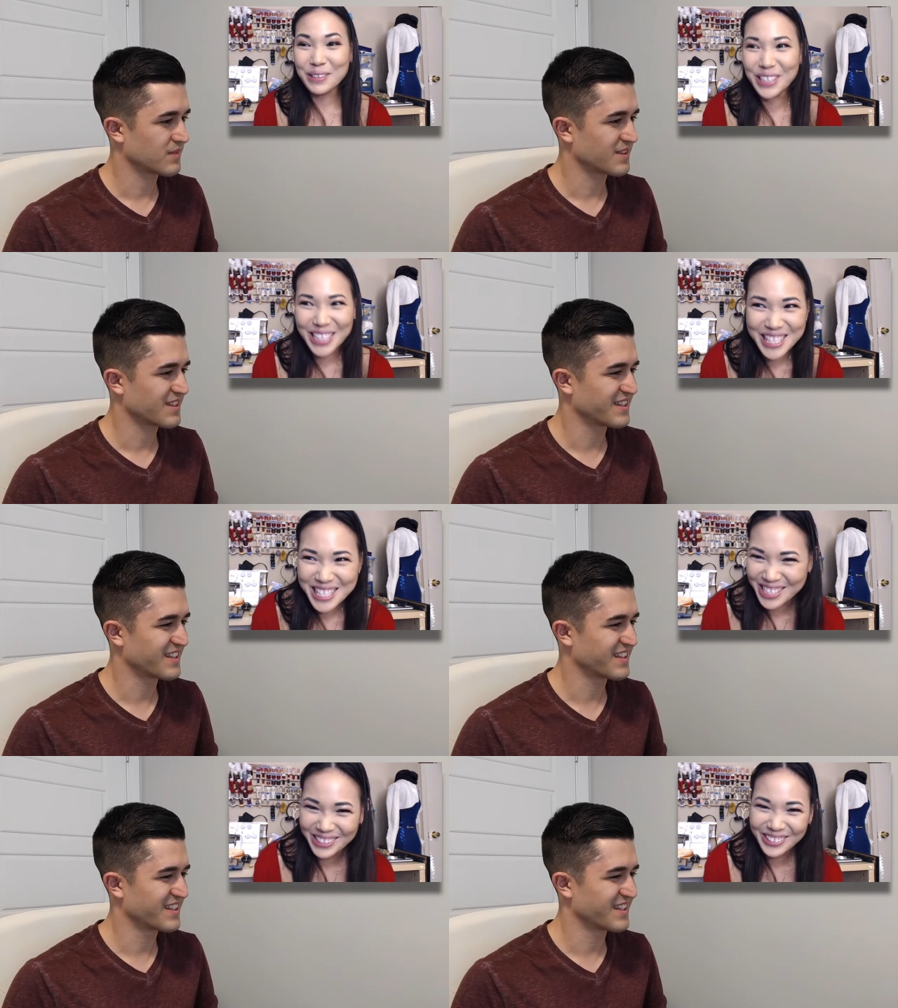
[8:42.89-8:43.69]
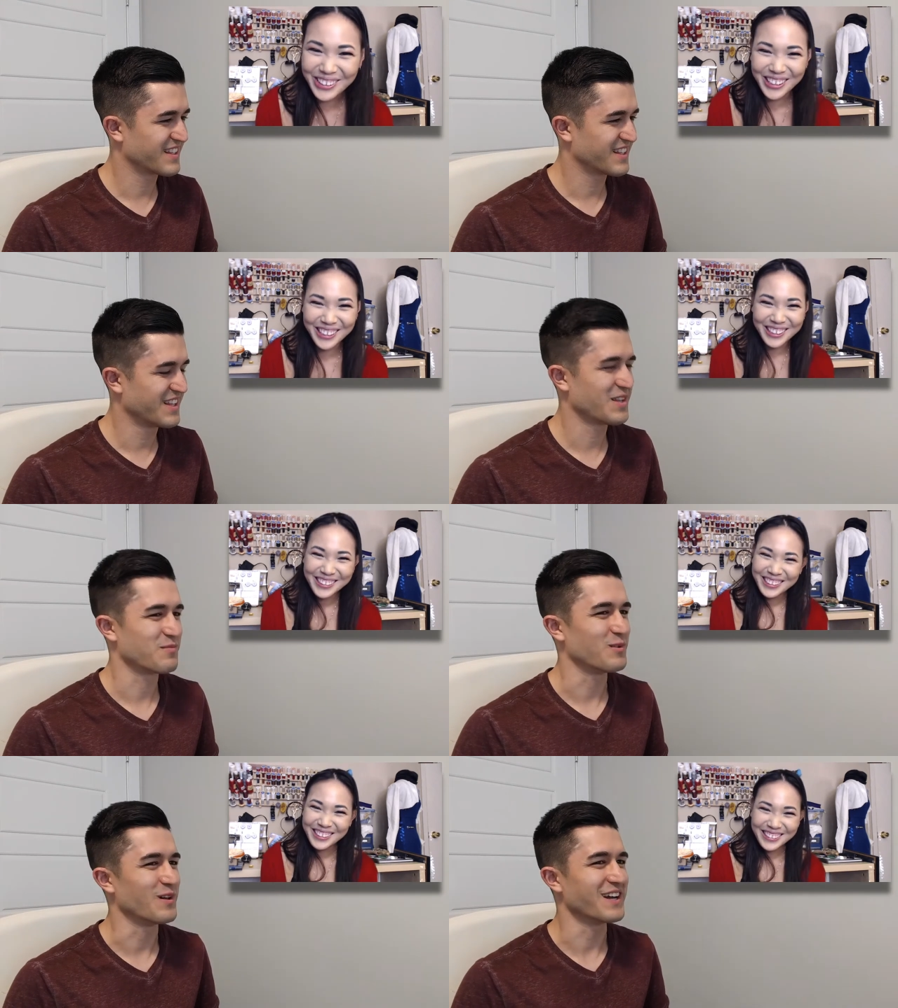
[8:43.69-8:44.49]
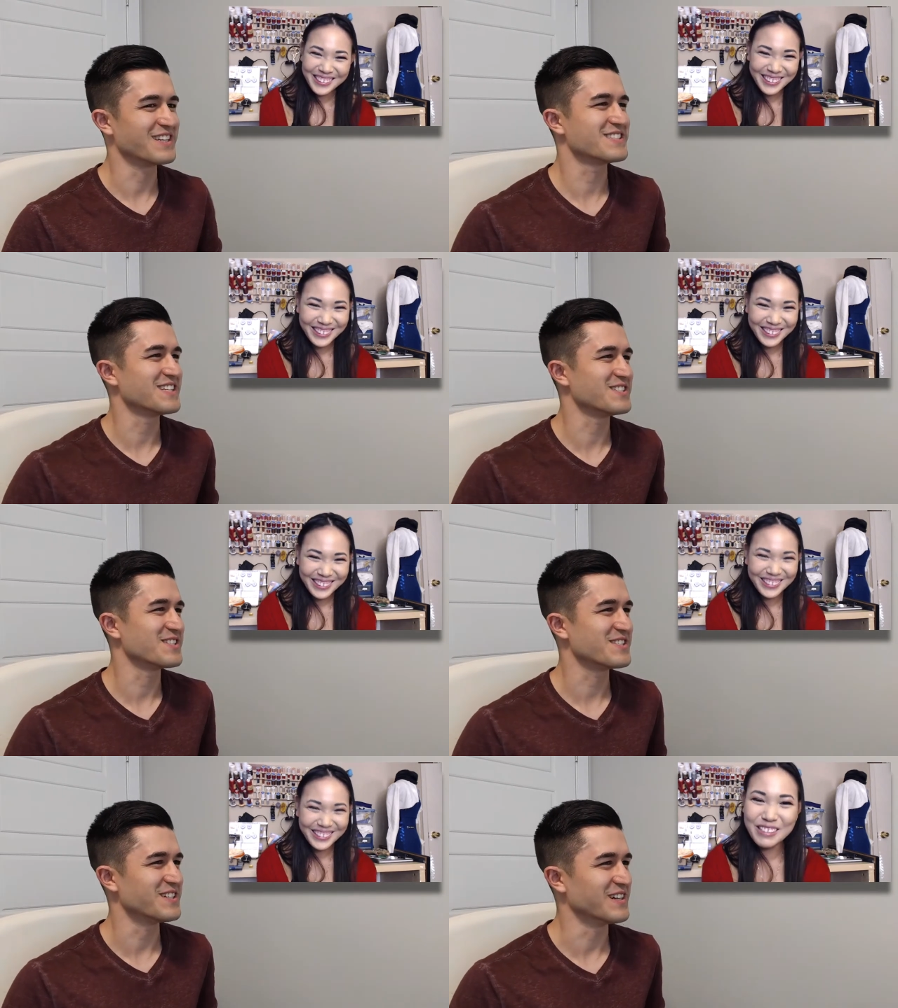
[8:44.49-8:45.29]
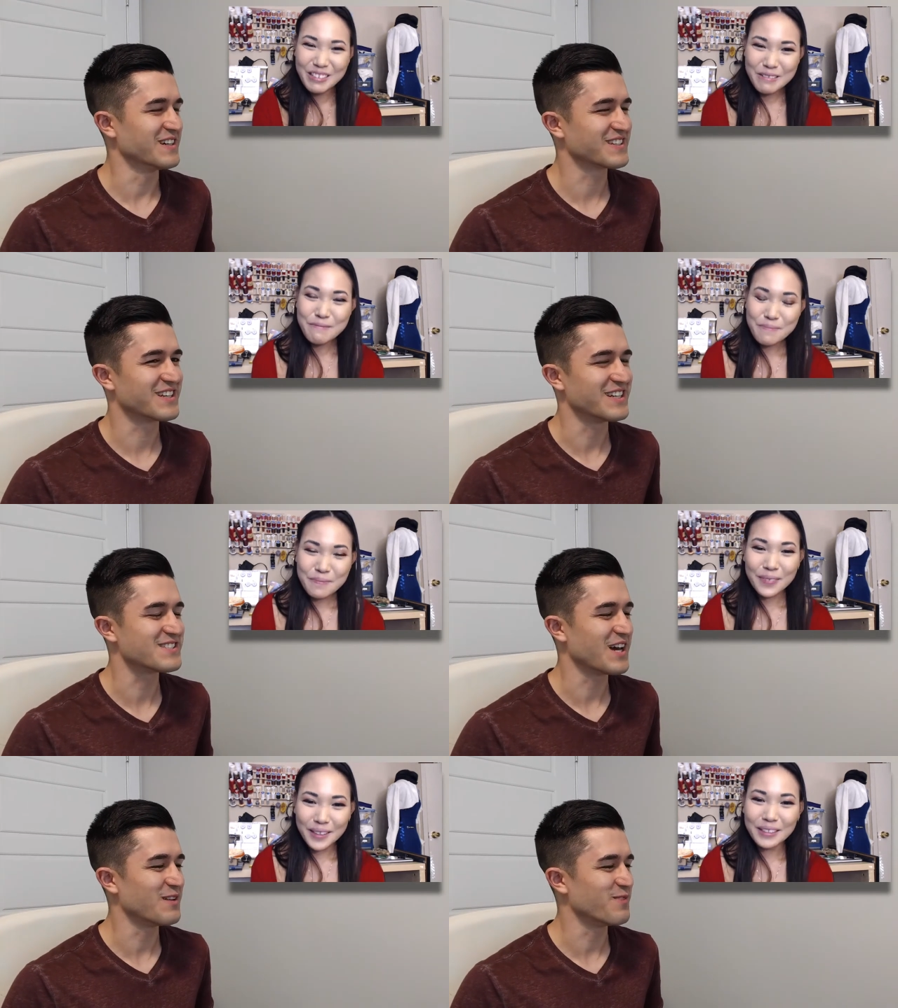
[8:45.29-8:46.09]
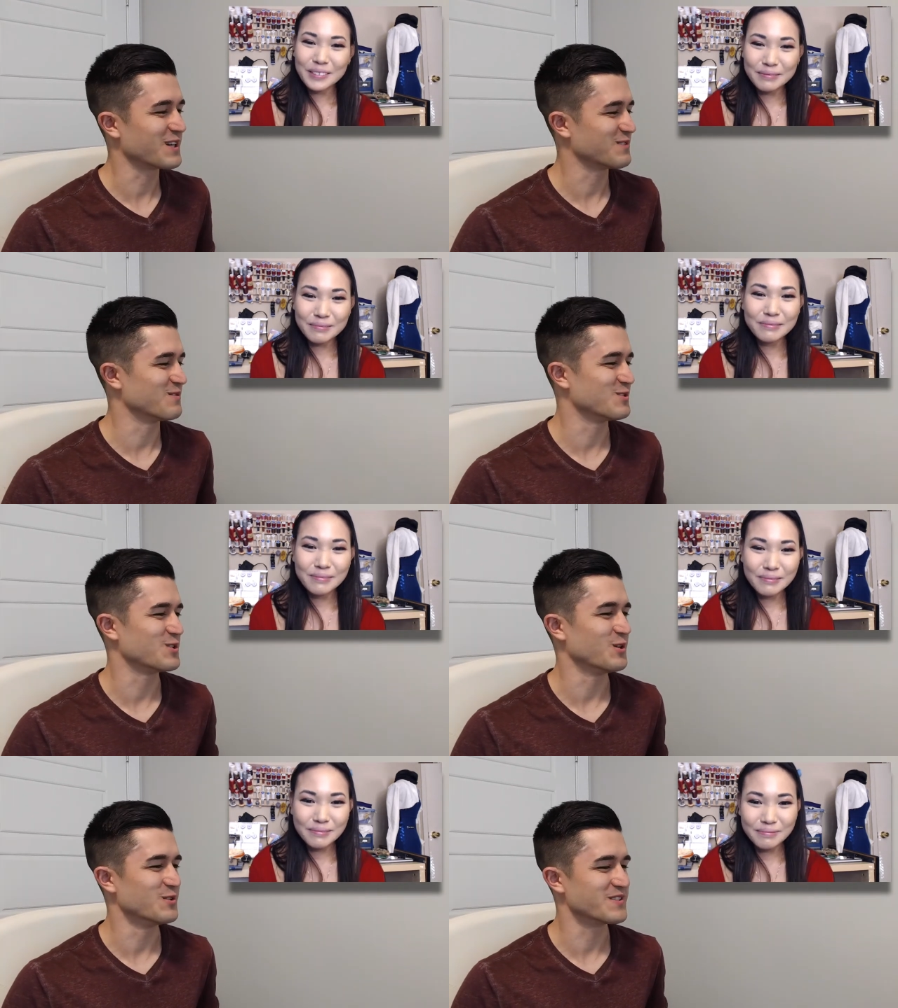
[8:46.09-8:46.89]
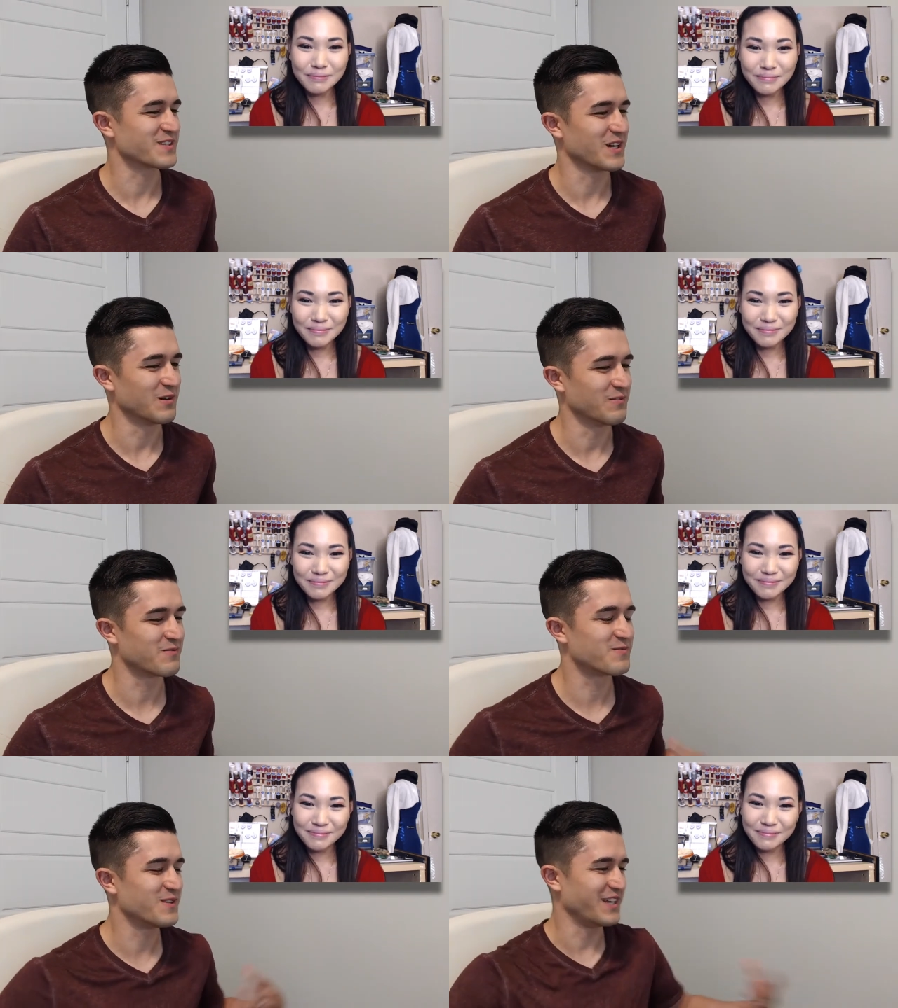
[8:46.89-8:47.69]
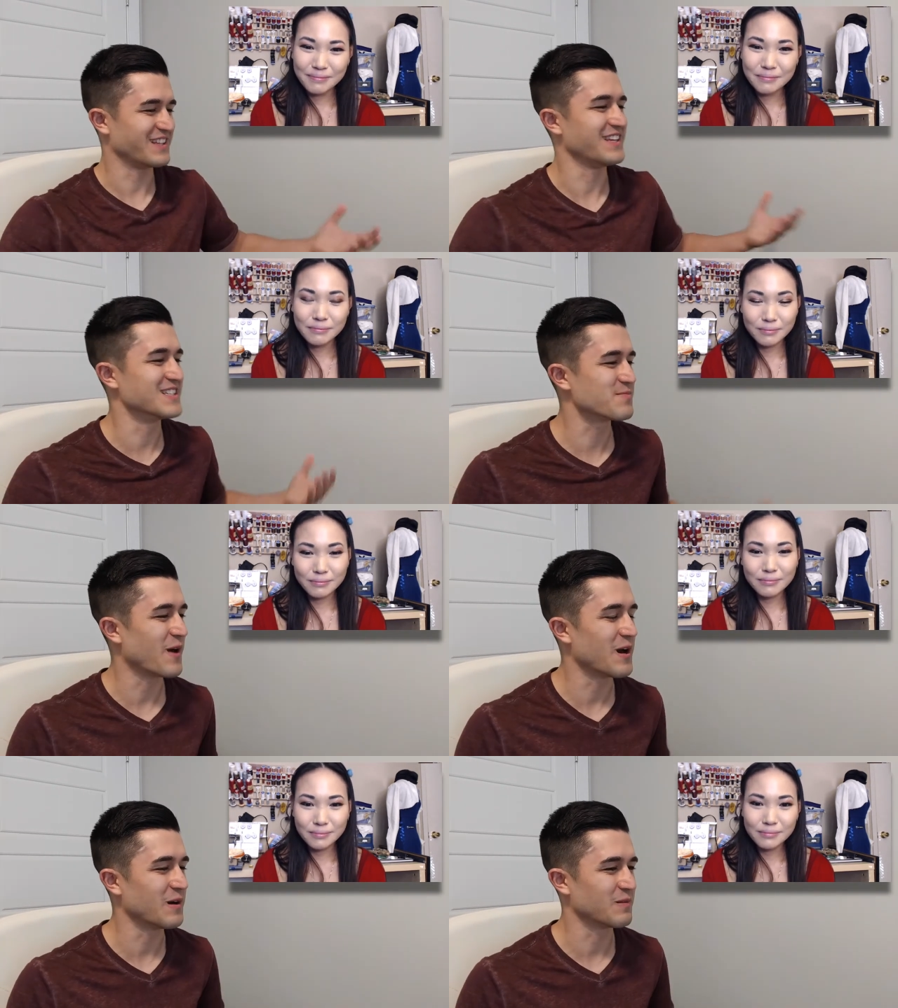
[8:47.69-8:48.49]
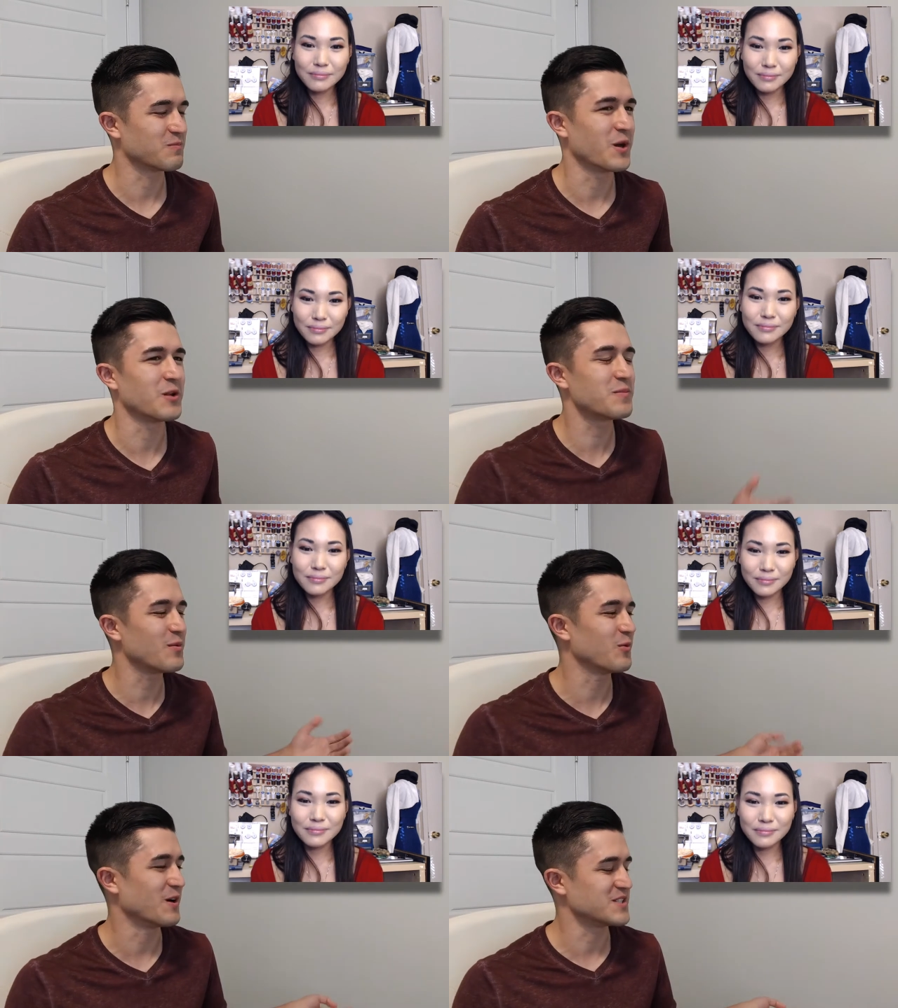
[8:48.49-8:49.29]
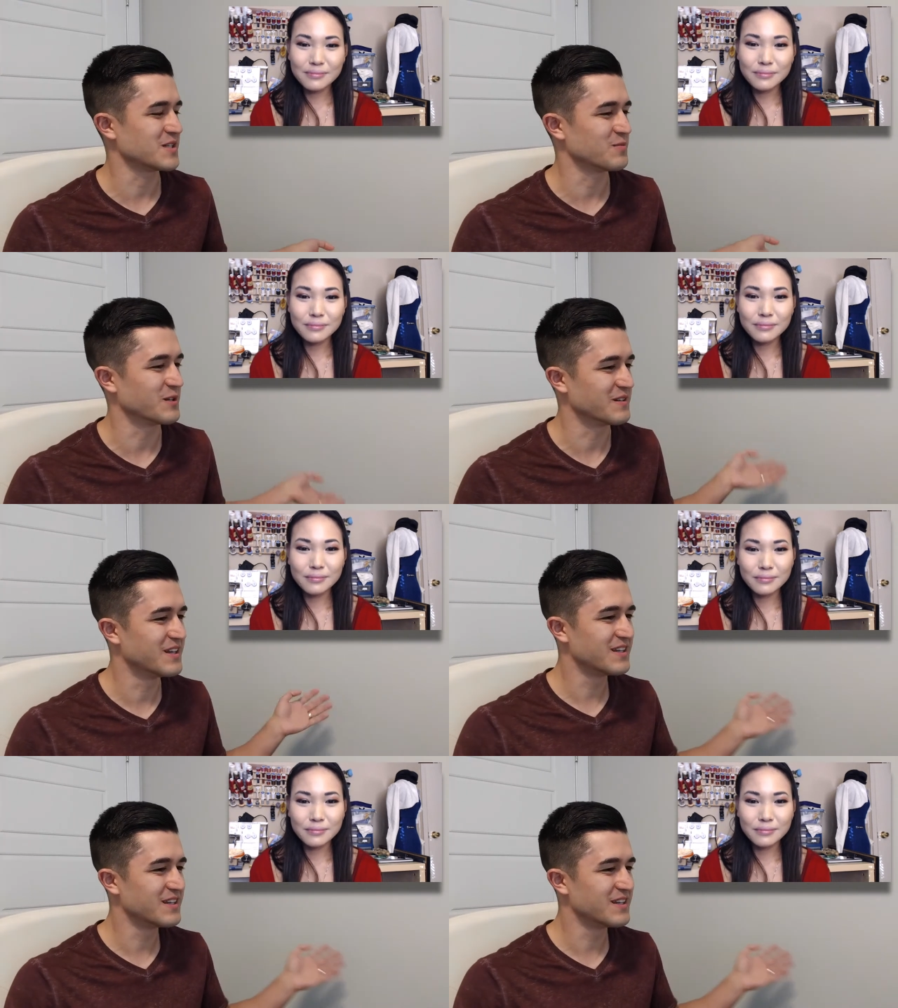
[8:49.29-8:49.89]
Speaker 1: look into.
Speaker 2: Yeah, I guess that's just a, a side effect of this show is to kind of inspire not only people watching but